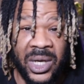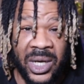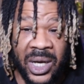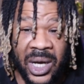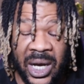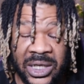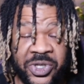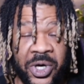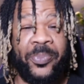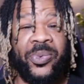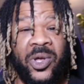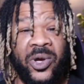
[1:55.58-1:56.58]
uh,
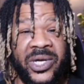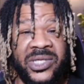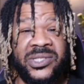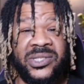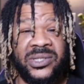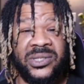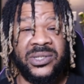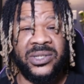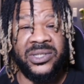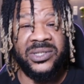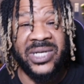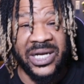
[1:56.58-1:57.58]
triploids,
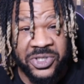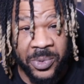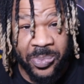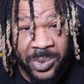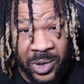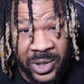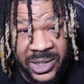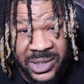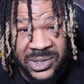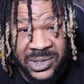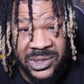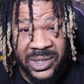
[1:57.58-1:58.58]
tetraploids,